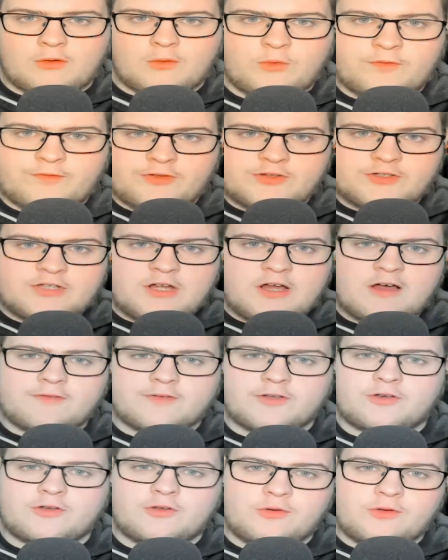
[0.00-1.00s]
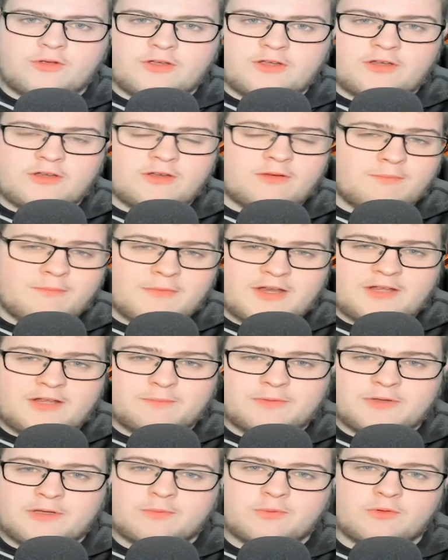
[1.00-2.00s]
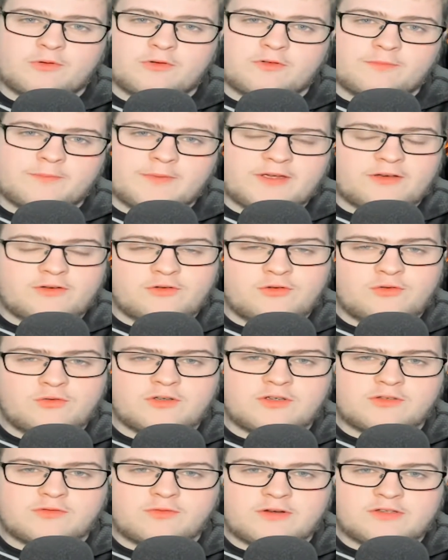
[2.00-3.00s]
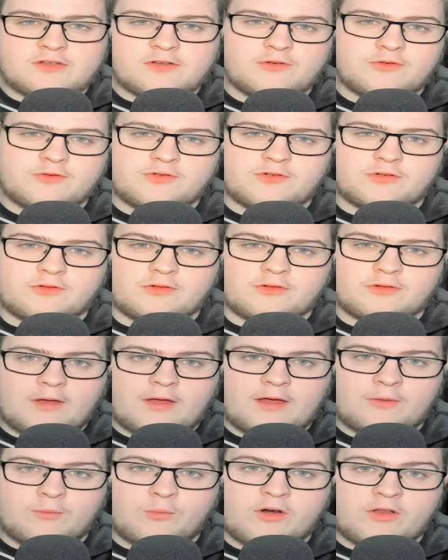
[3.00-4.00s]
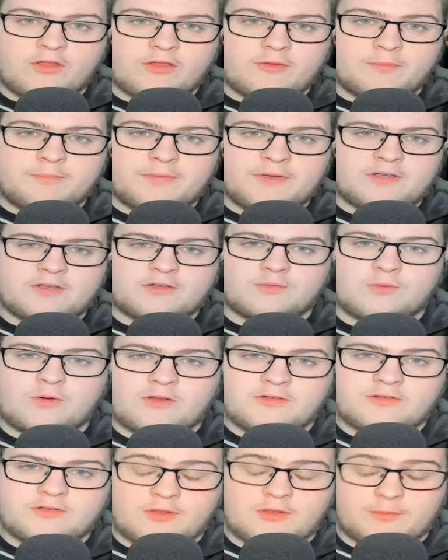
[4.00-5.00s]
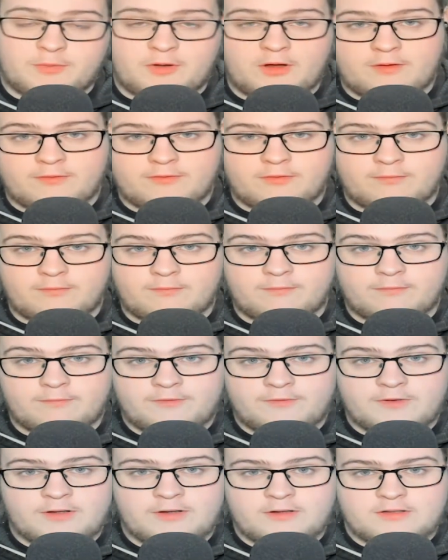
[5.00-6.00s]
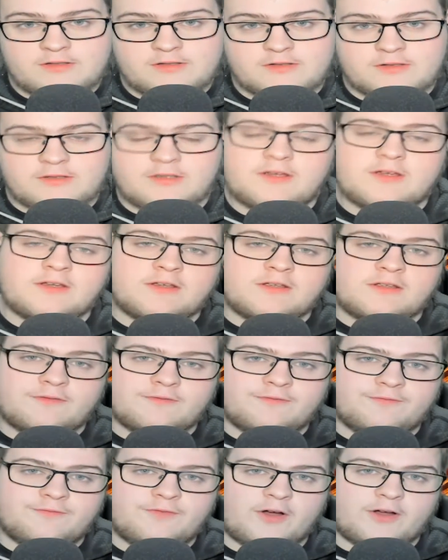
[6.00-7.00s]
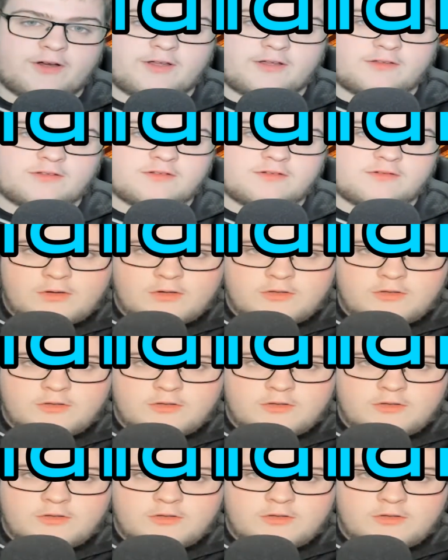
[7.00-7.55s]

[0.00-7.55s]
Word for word: With the start of a new year, many people have made New Year's resolutions, and one of the biggest ones, apart from fitness, is finance.